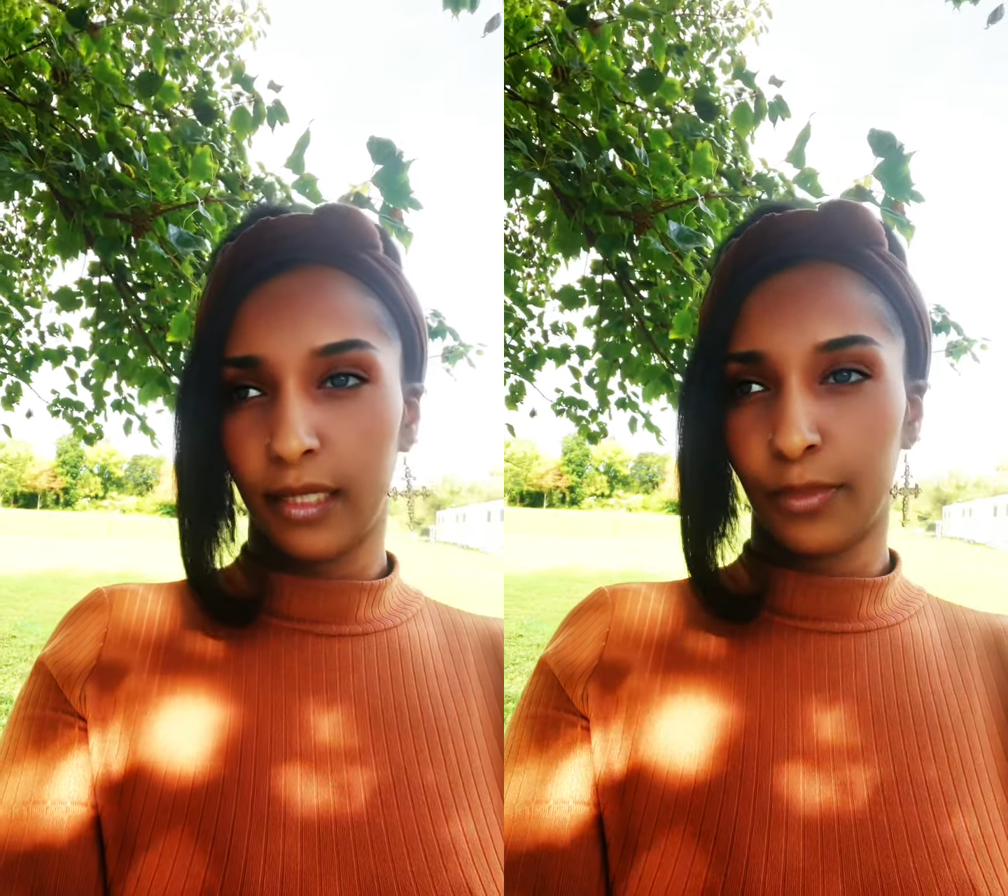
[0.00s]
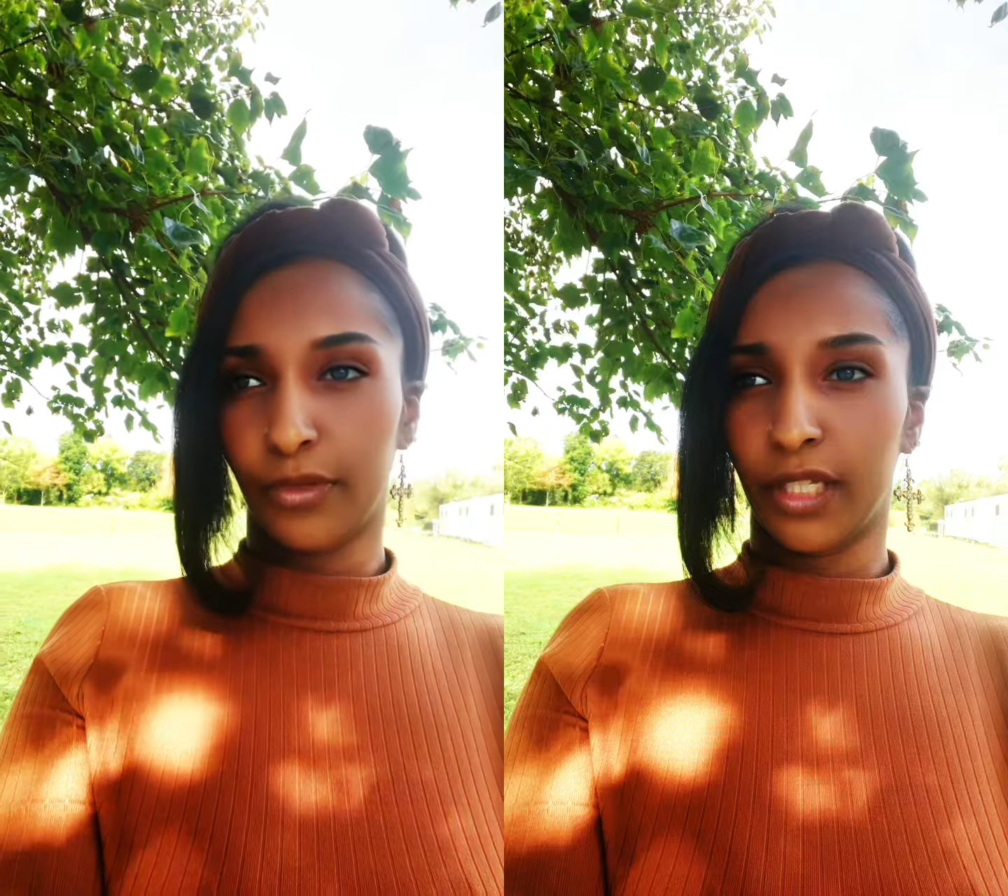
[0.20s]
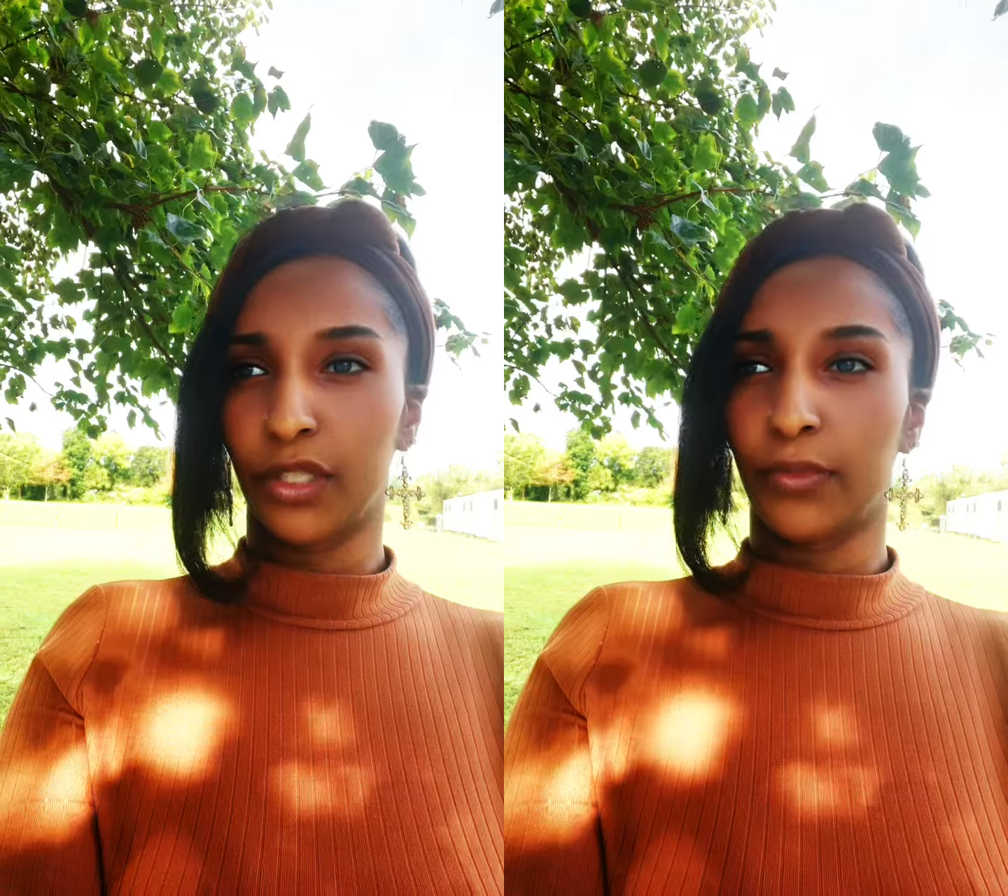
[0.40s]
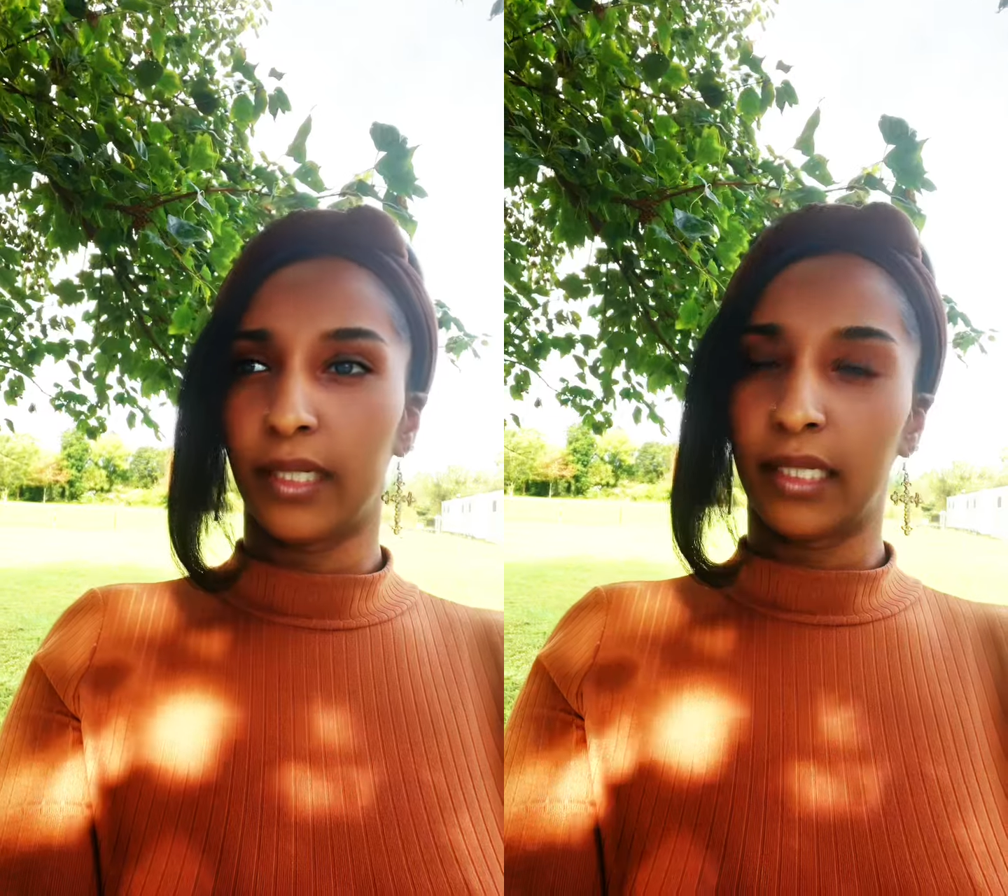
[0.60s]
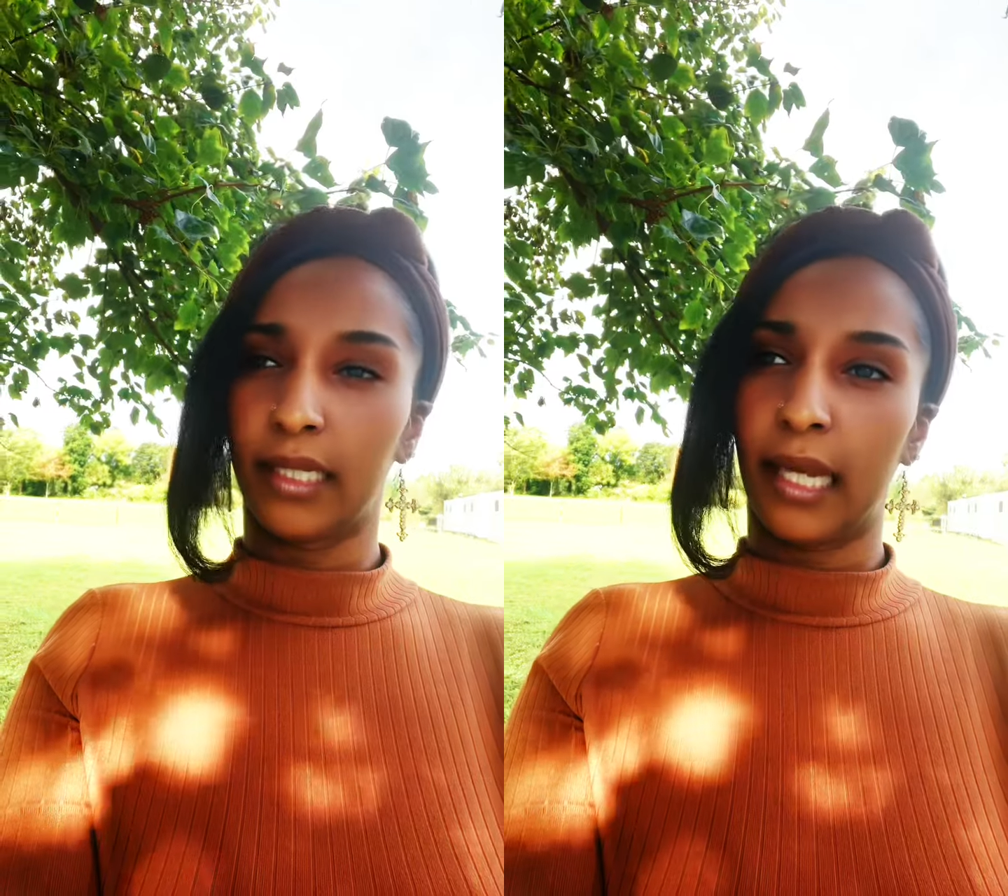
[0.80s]
bring you
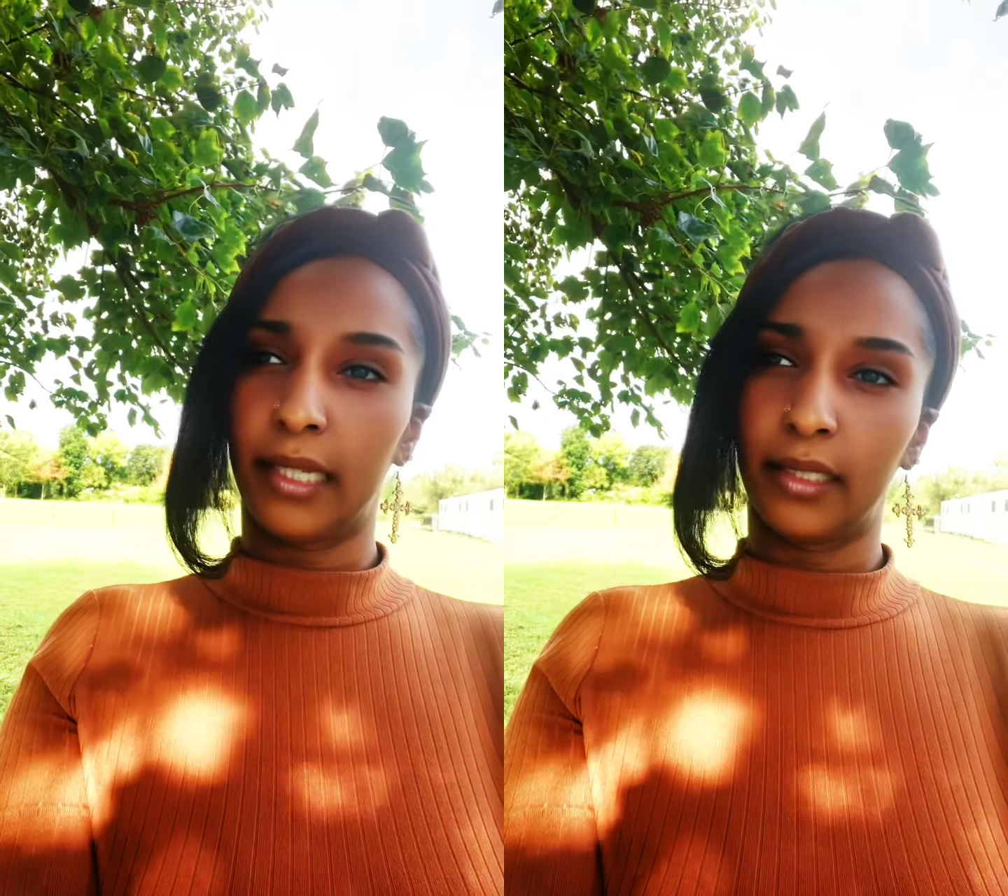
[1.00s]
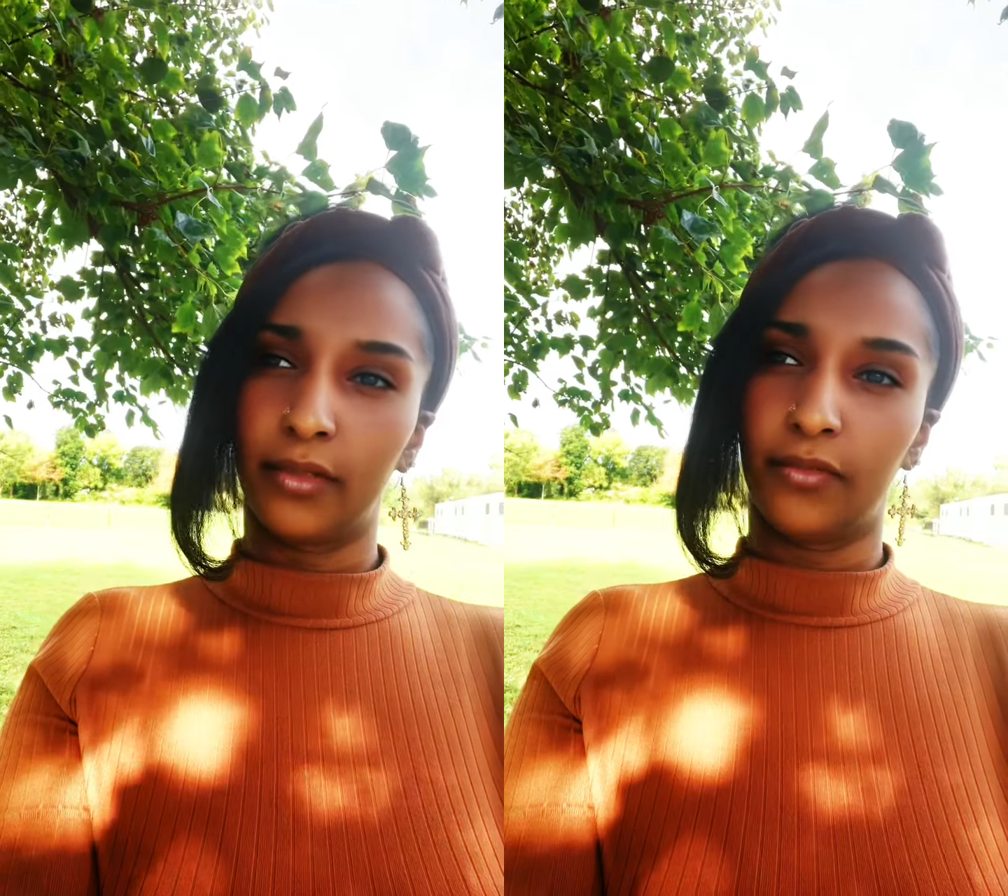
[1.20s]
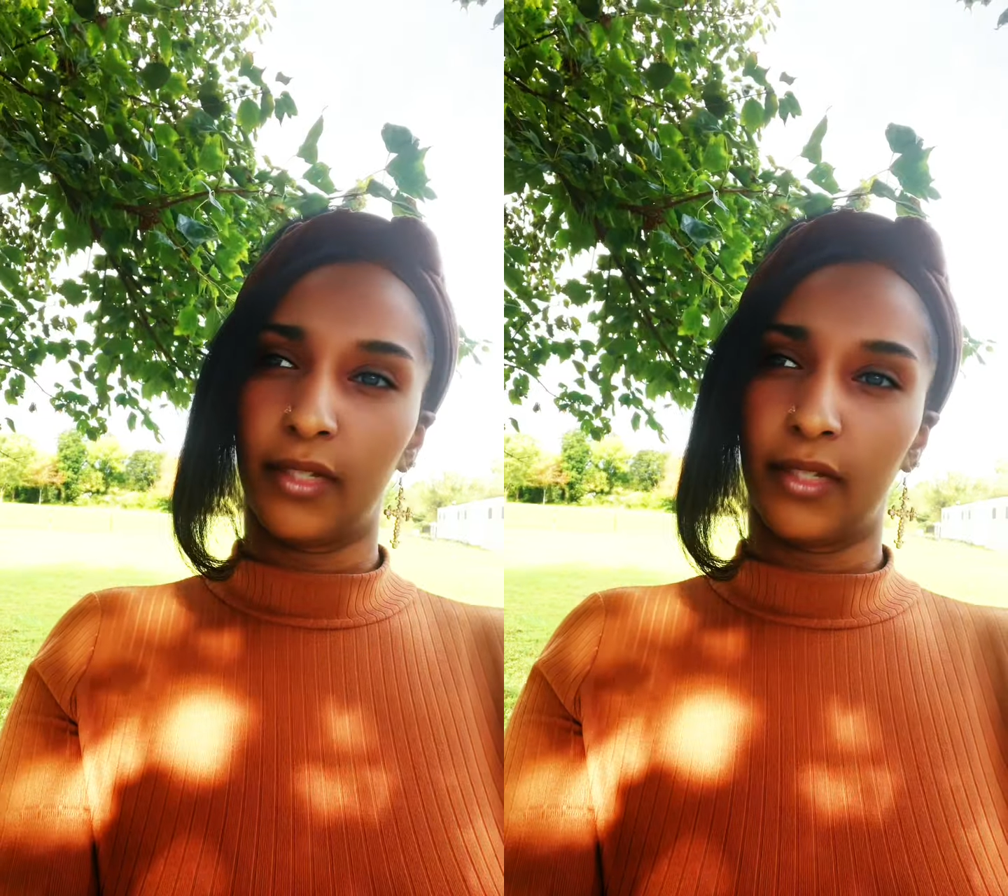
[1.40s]
any kind of